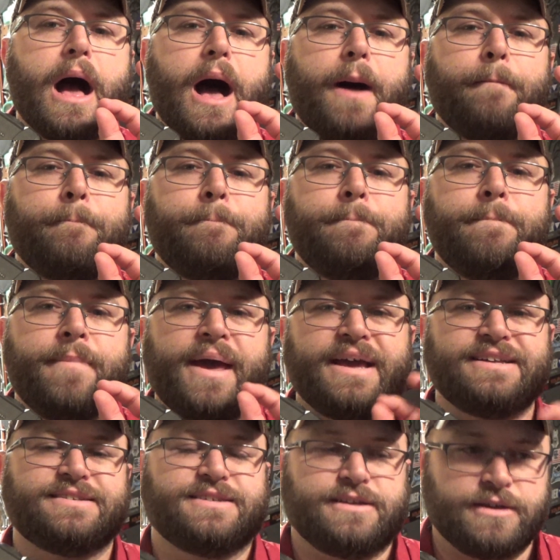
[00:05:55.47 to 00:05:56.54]

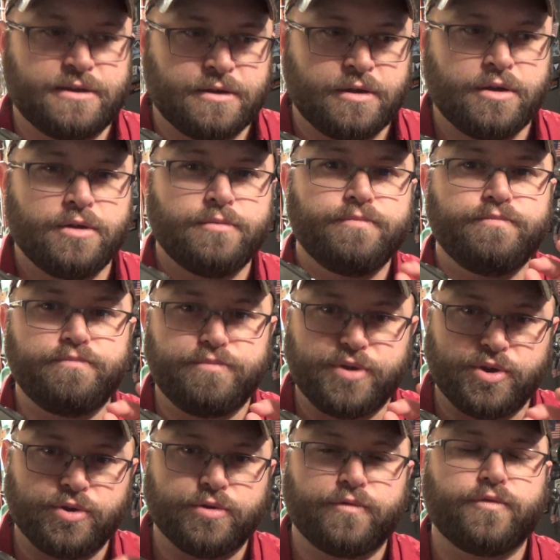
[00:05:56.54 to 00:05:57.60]
amazing,
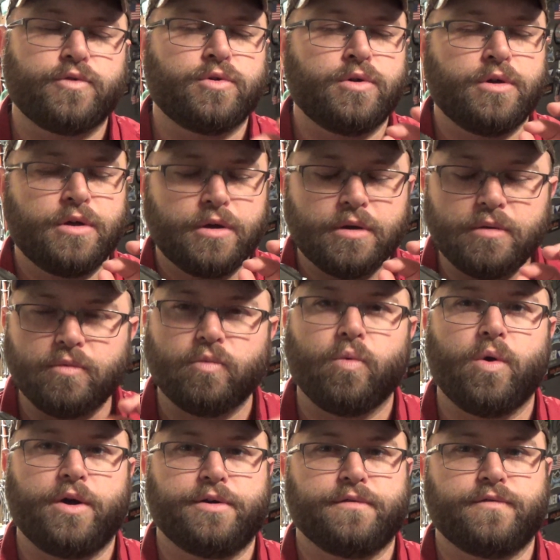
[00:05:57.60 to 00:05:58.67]
beautiful,
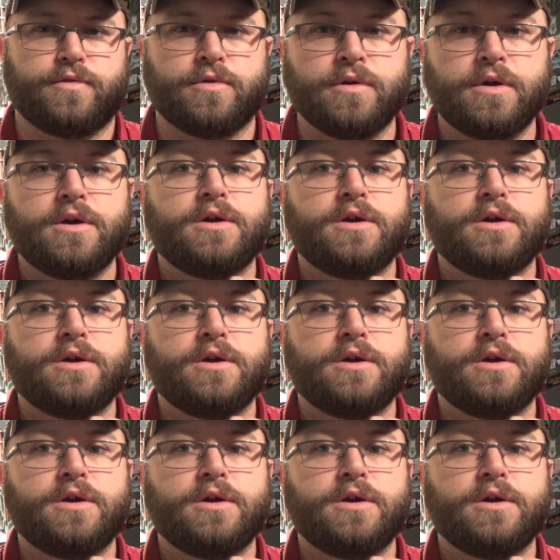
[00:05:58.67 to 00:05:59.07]
wonderful.